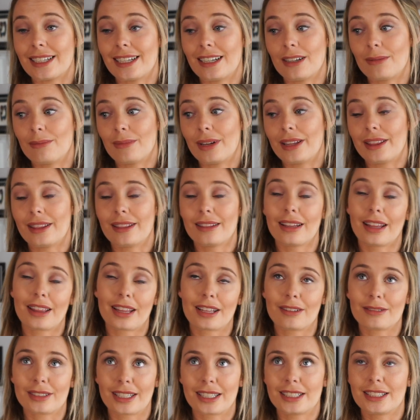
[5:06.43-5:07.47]
And I
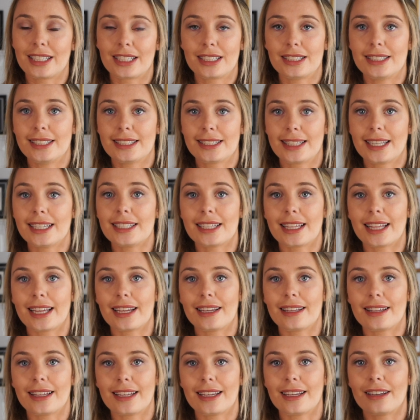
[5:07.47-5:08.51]
think it was like 6 years later
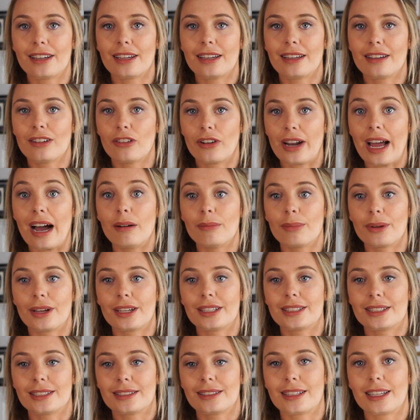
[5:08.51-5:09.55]
they got out
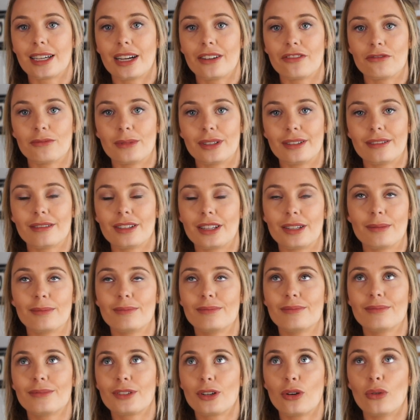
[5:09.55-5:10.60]
because the
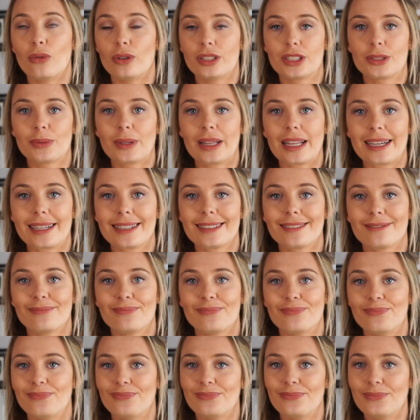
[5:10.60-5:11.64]
courts were like,
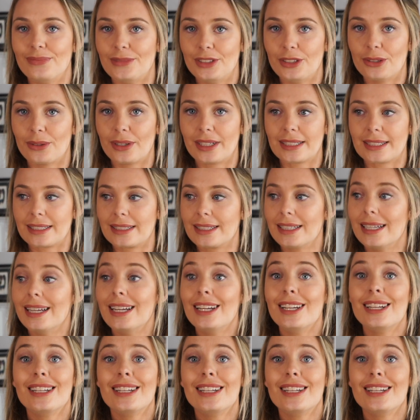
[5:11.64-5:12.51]
you're innocent.